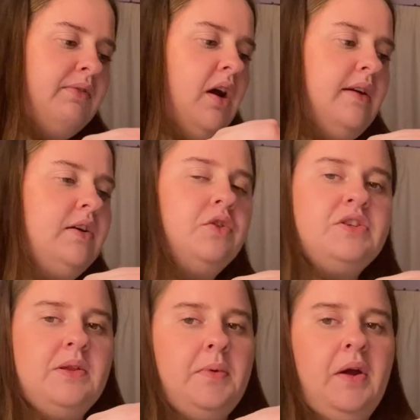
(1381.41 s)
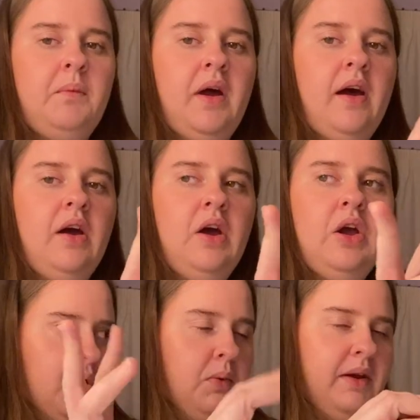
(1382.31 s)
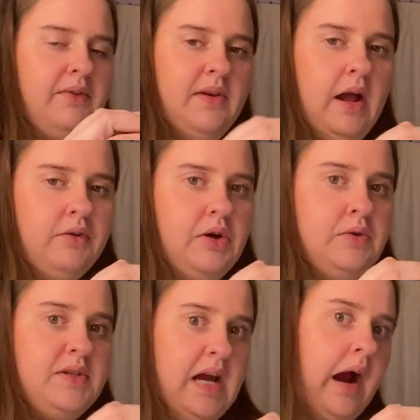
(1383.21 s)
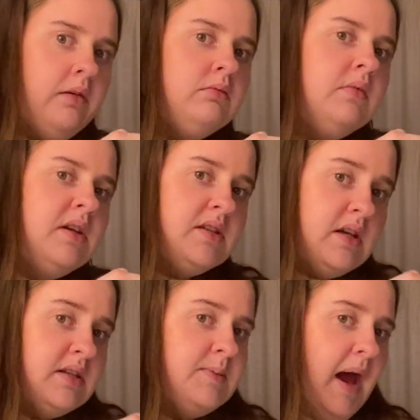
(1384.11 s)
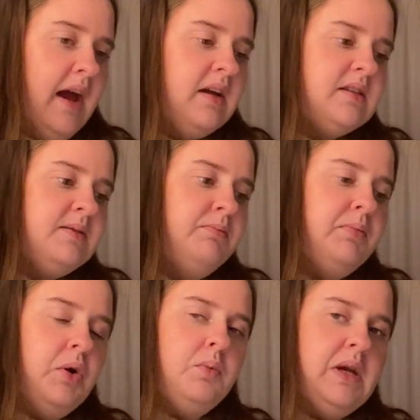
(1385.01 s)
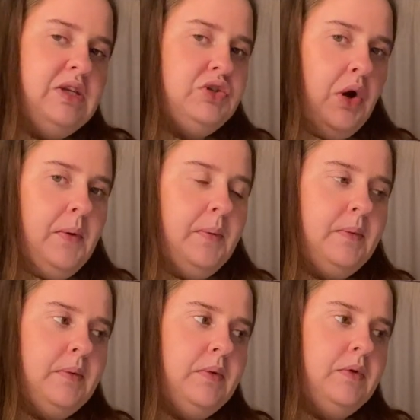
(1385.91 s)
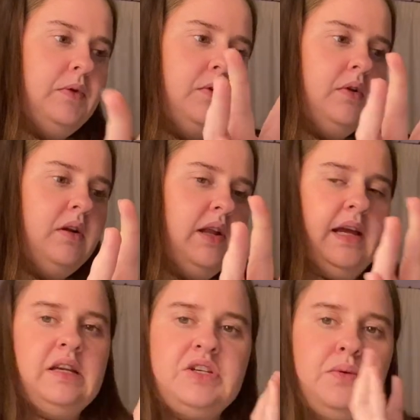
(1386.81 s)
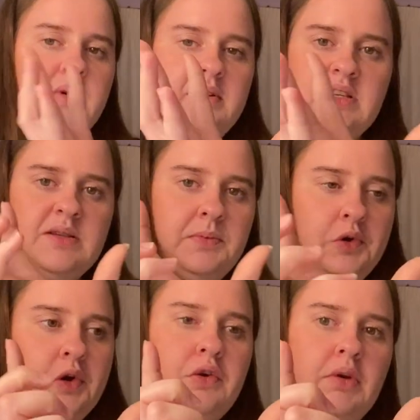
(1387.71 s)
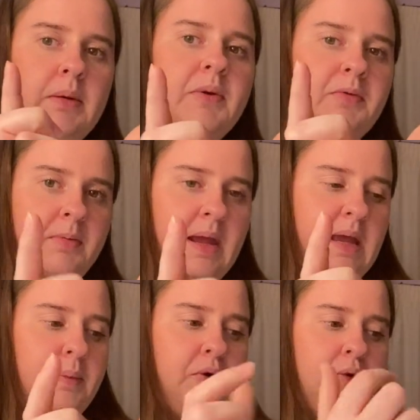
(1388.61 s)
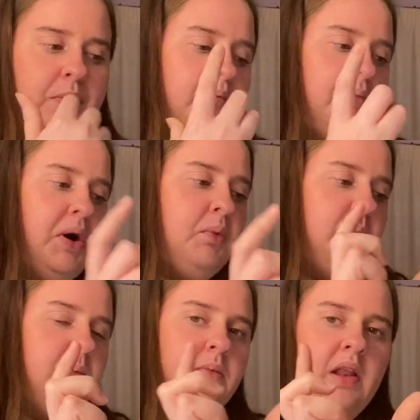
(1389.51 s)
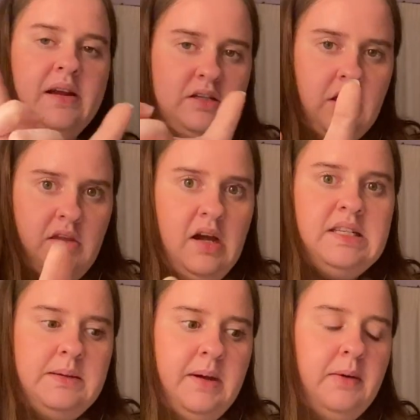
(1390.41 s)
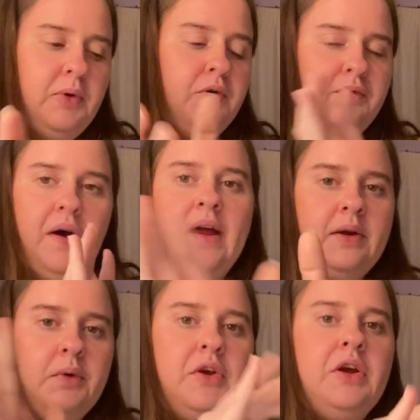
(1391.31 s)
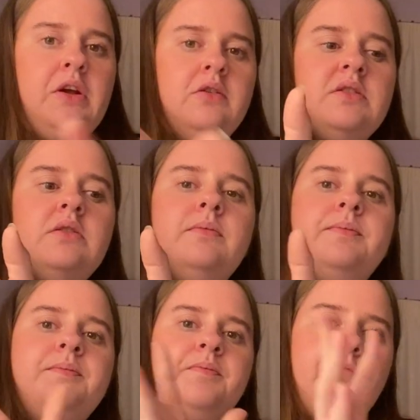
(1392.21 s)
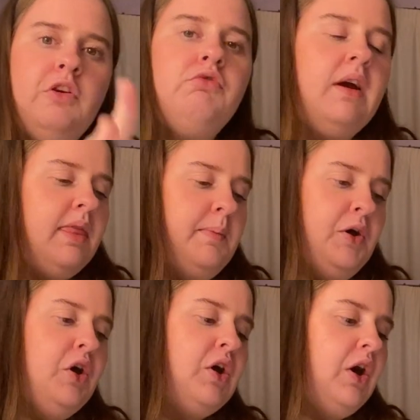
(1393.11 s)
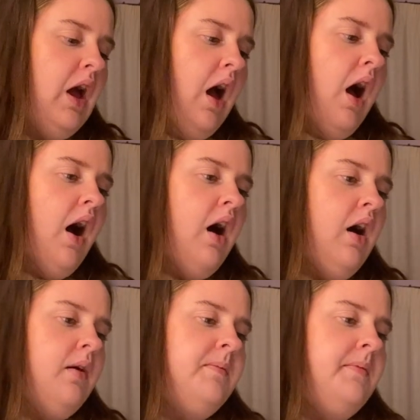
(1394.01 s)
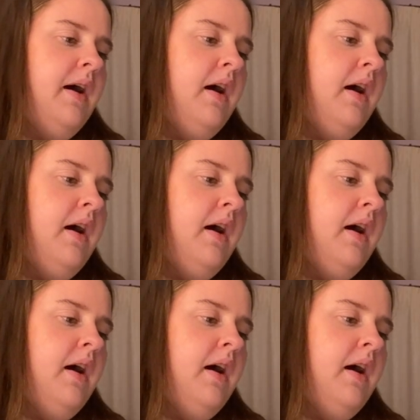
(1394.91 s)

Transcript: kind of got to the point where we've narrowed down the suspects, but we don't, like, to a smaller group of people, but like to 30 people for anyone who's read the book. And